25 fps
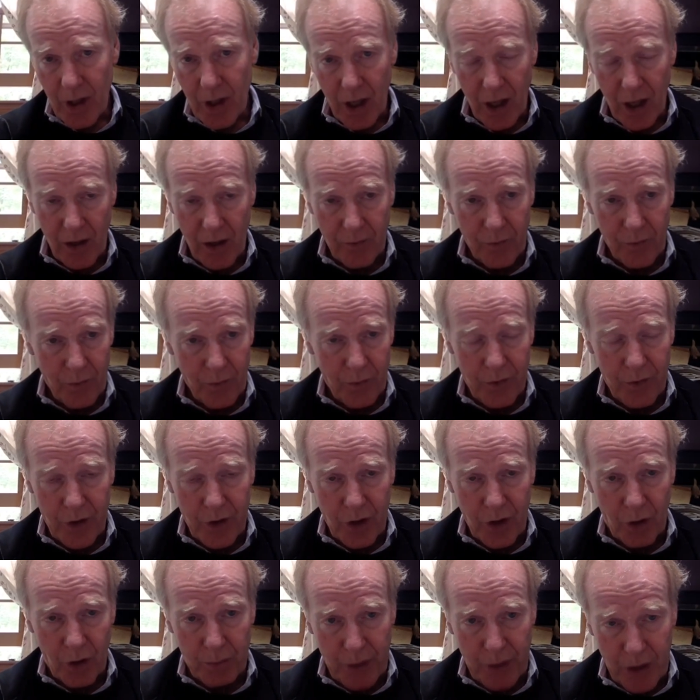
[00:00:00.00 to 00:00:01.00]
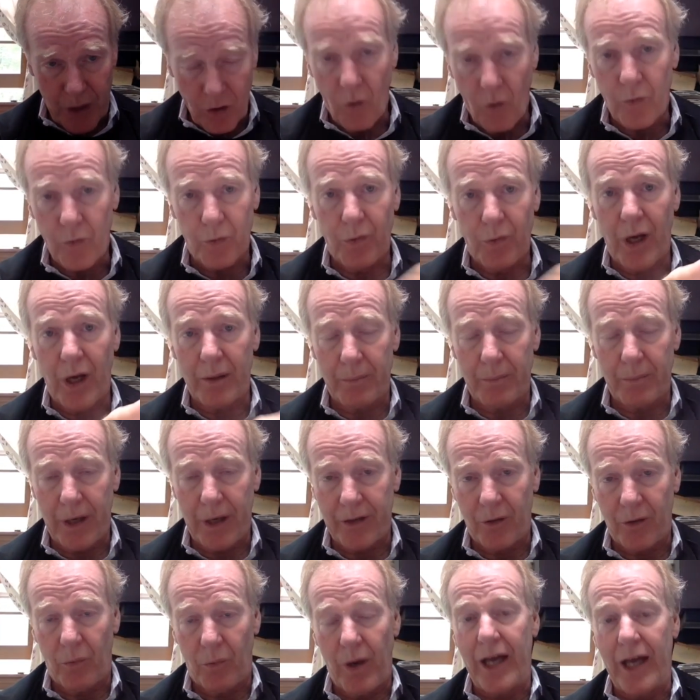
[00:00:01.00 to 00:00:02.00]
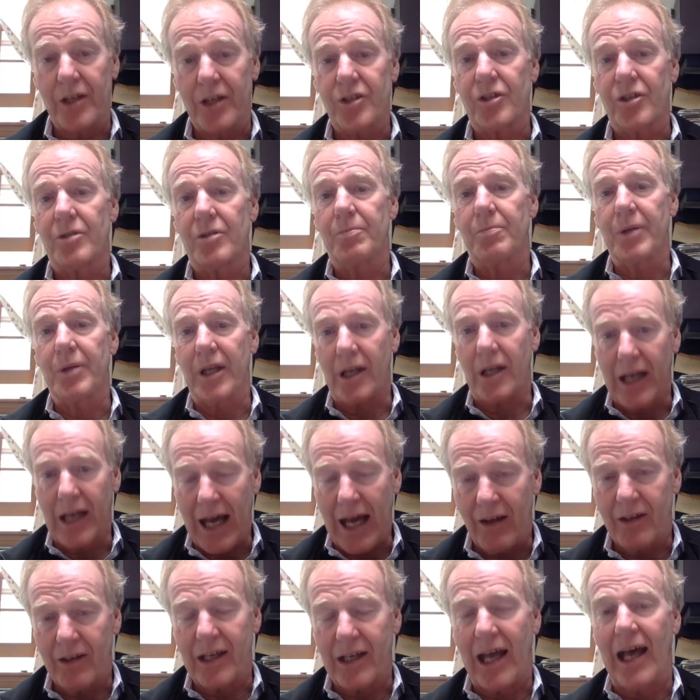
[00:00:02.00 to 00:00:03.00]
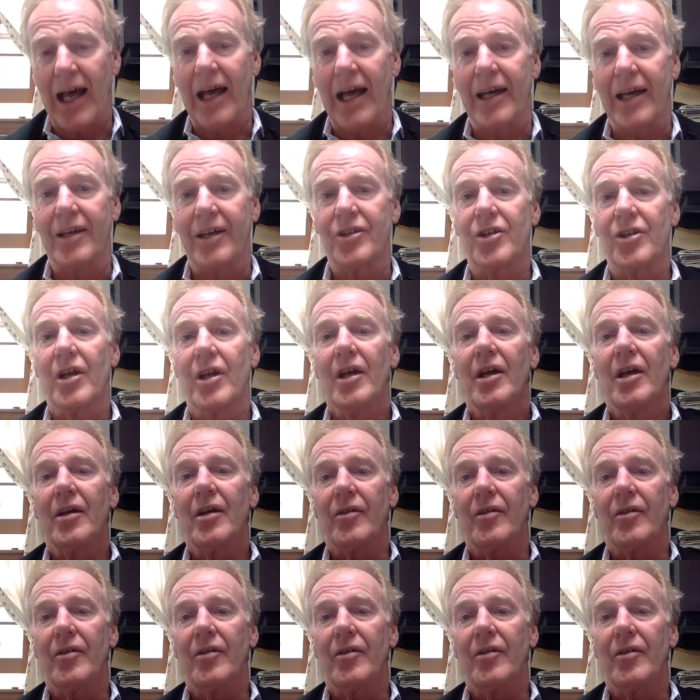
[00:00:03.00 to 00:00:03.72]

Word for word: of you know being overrun by the West, being colonized,